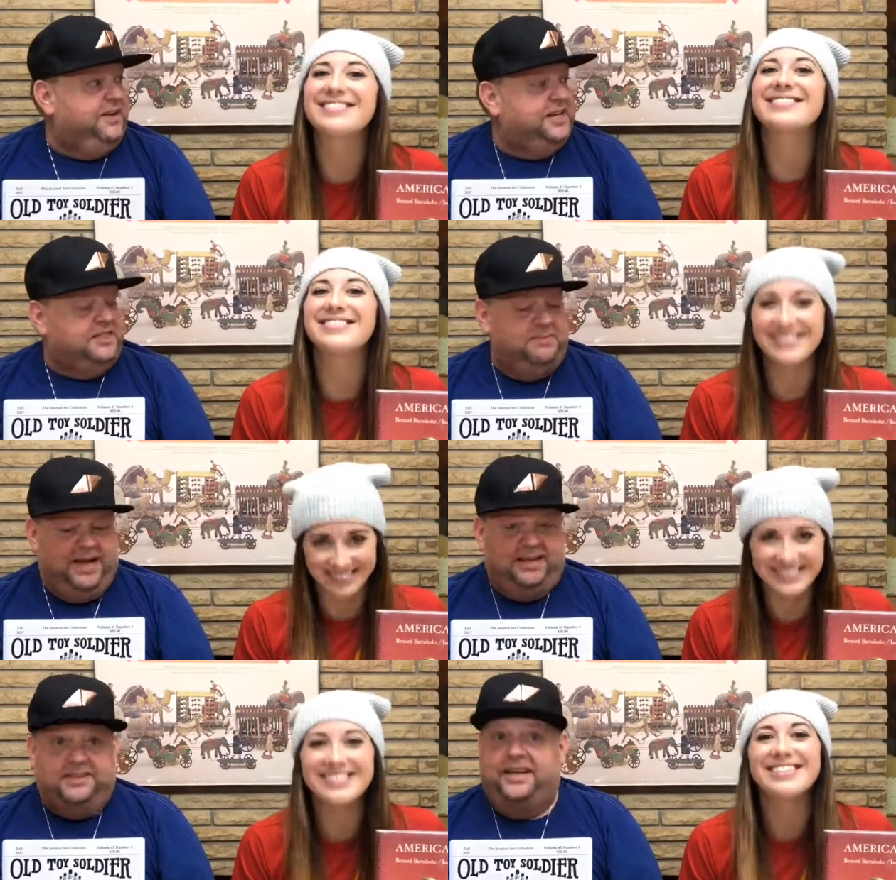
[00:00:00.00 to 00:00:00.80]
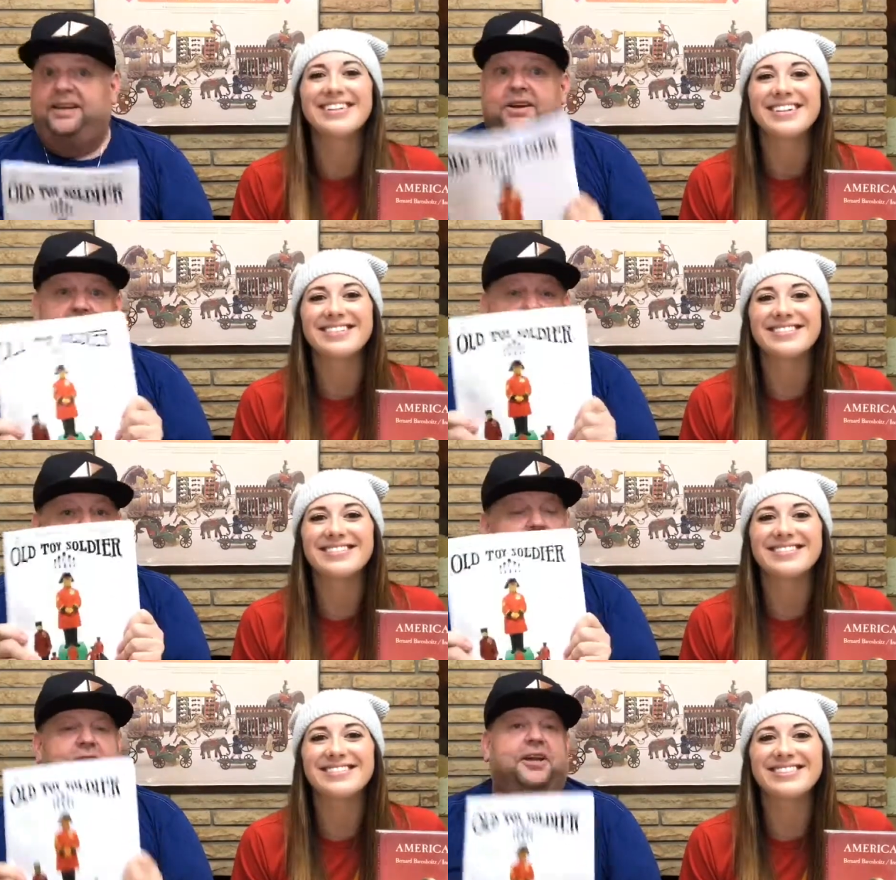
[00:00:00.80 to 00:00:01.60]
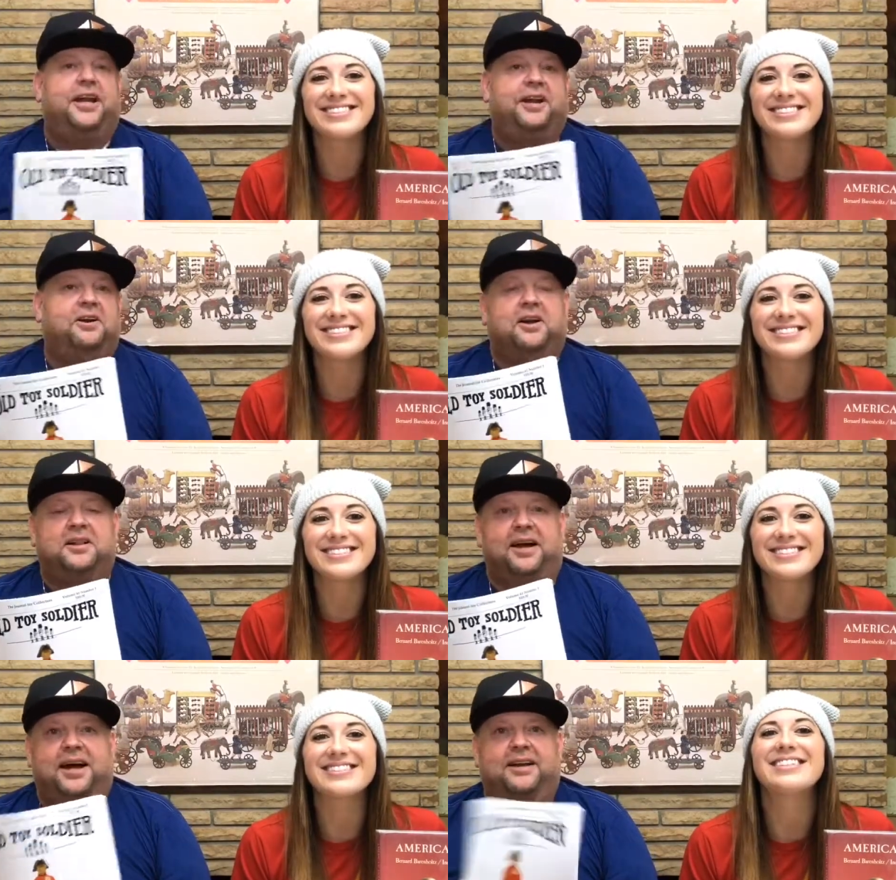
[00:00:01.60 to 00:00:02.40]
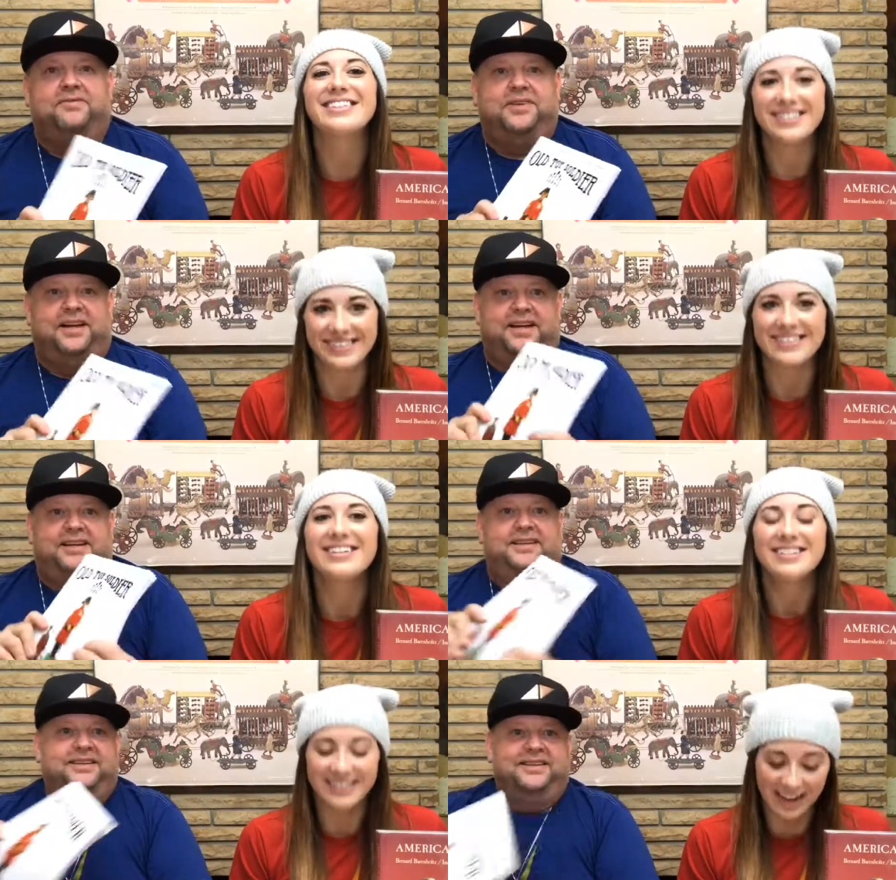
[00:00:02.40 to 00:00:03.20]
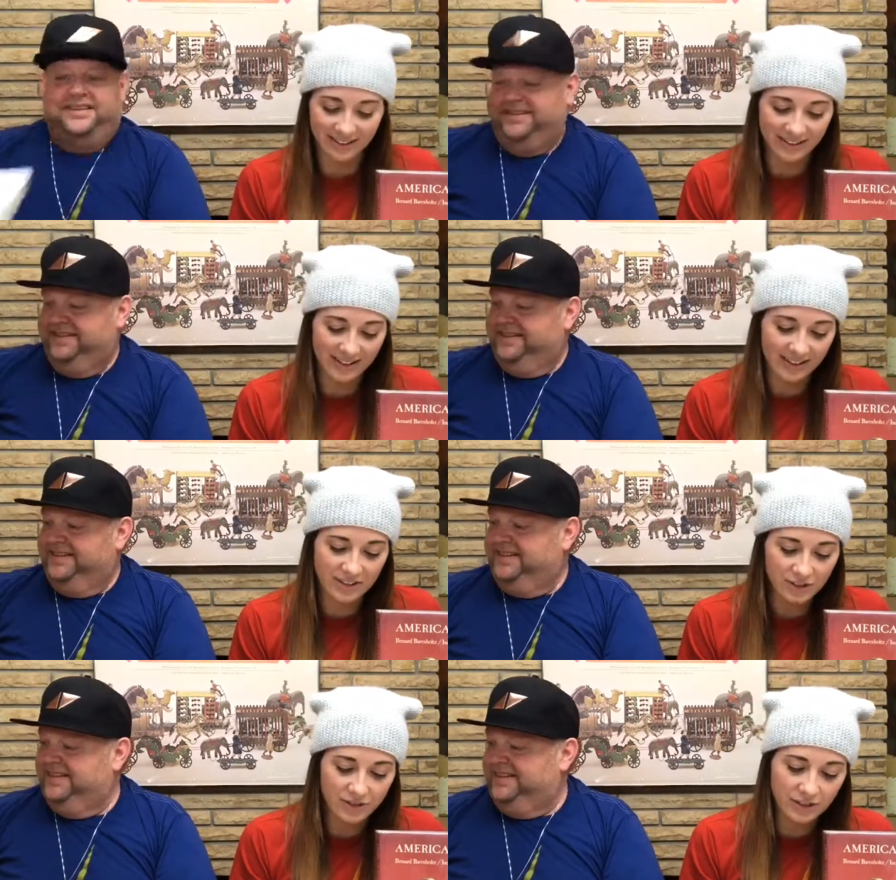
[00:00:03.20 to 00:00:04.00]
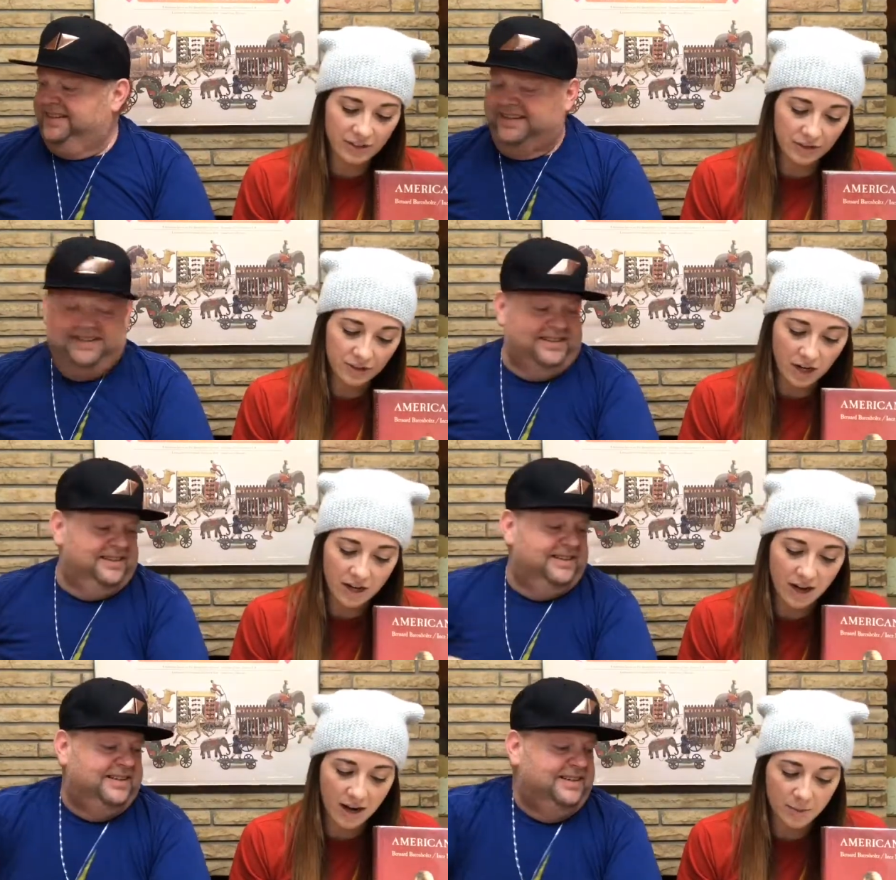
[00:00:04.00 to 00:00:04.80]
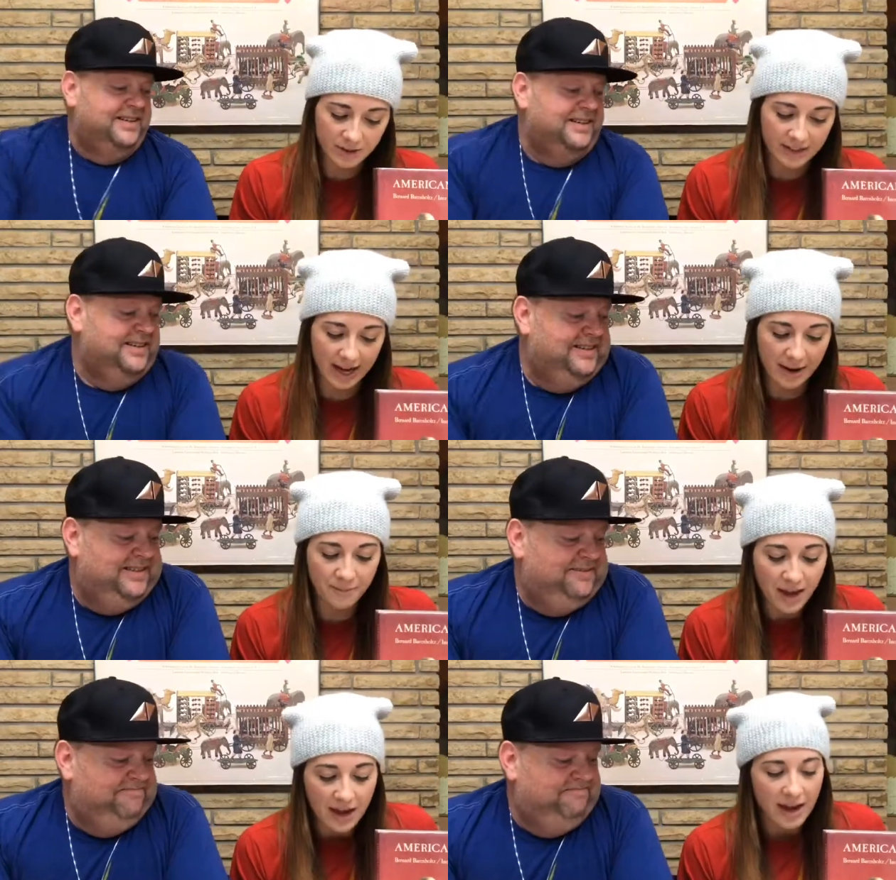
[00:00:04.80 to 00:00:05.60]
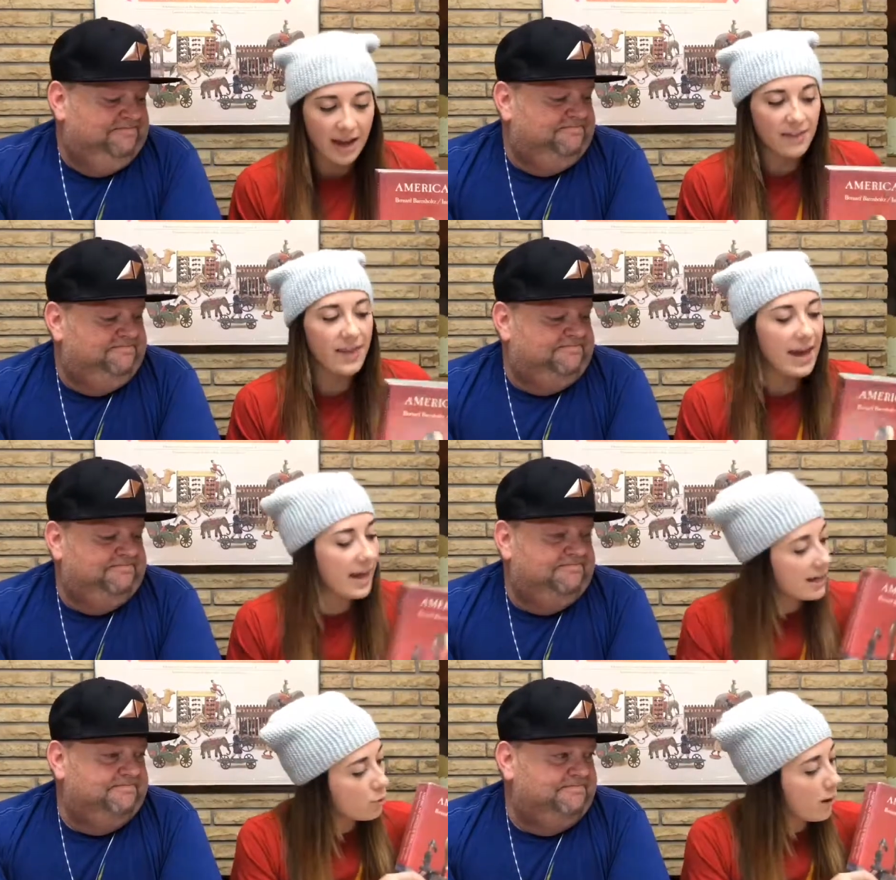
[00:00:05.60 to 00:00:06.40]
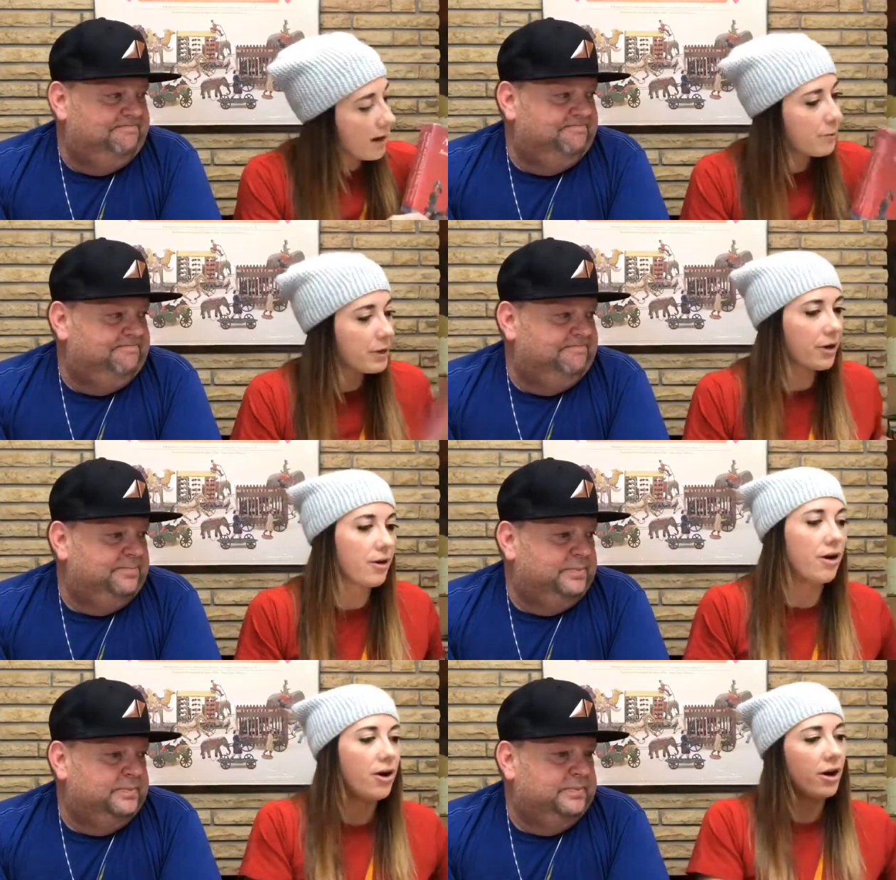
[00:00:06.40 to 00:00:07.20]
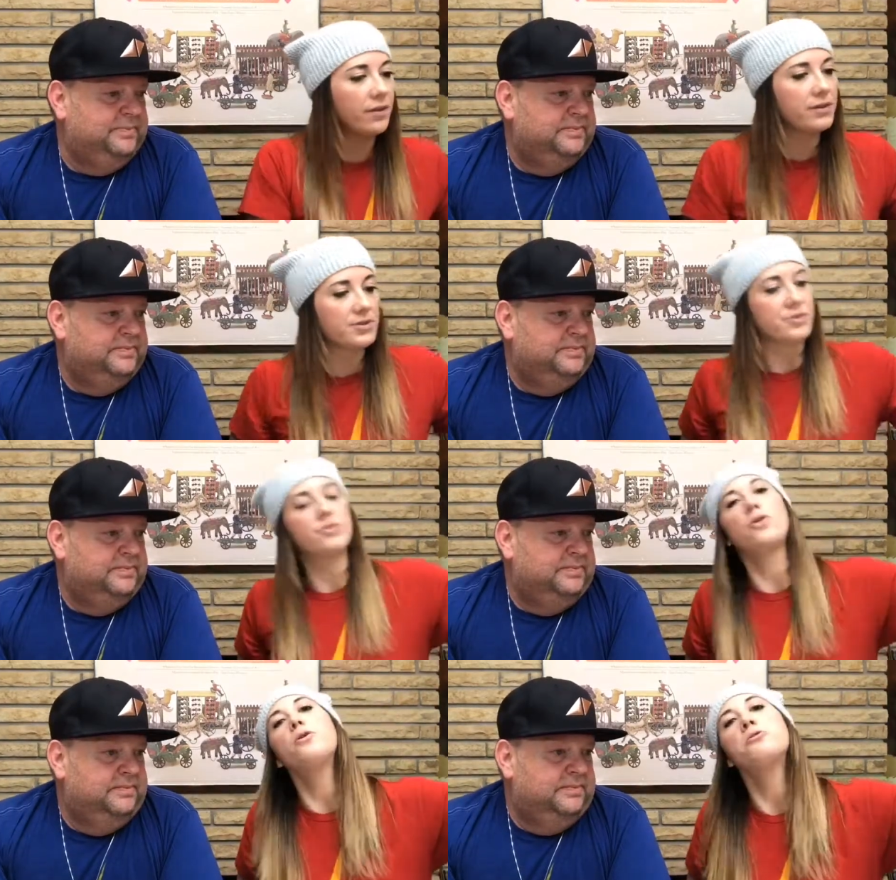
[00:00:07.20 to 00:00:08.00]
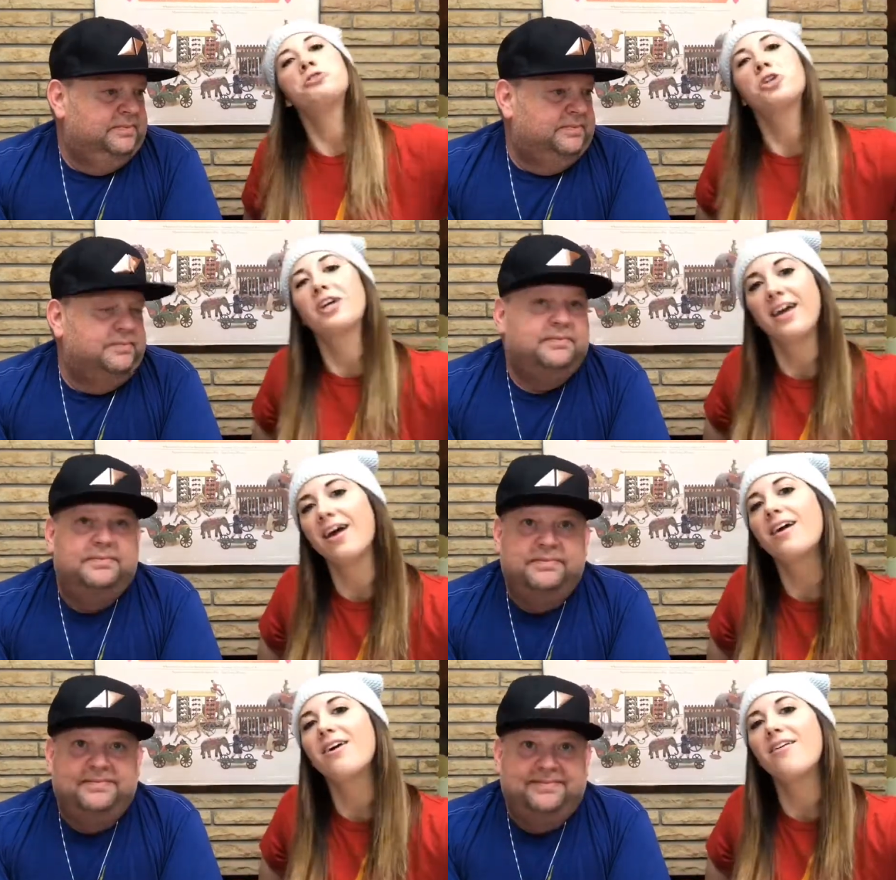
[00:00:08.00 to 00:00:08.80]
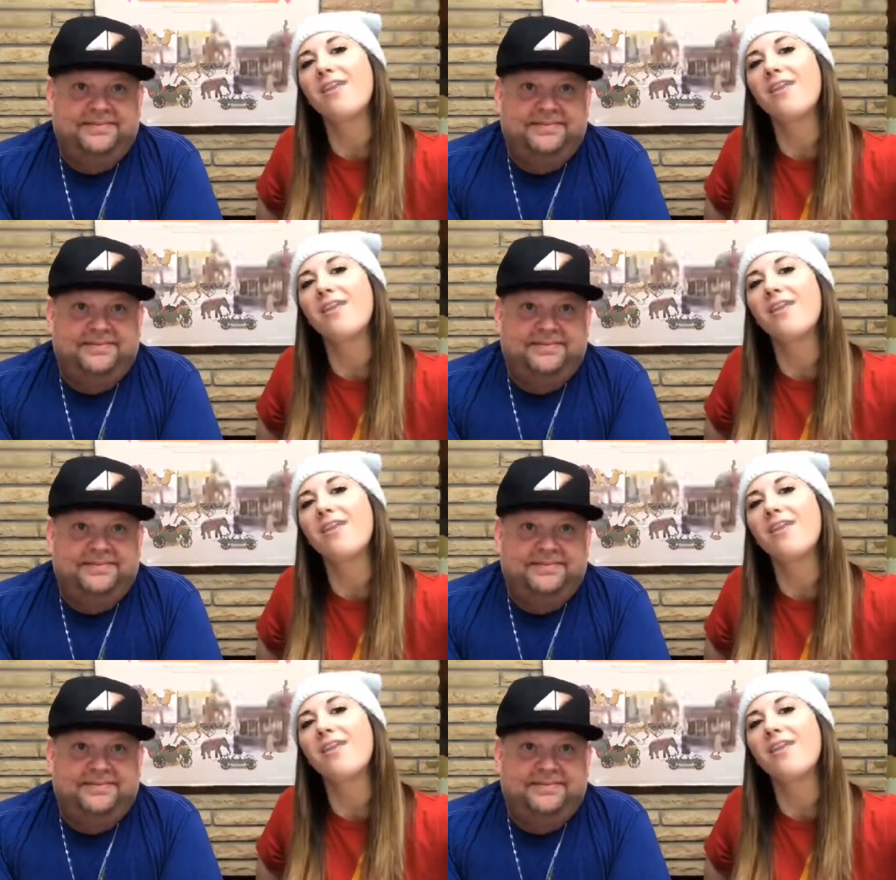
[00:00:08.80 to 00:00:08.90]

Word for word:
Speaker 1: fashioned magazine, or you can get it online if you like.
Speaker 2: Yeah, so that's oldtoysoldier.com once again. And then while we are on the soldier kick, our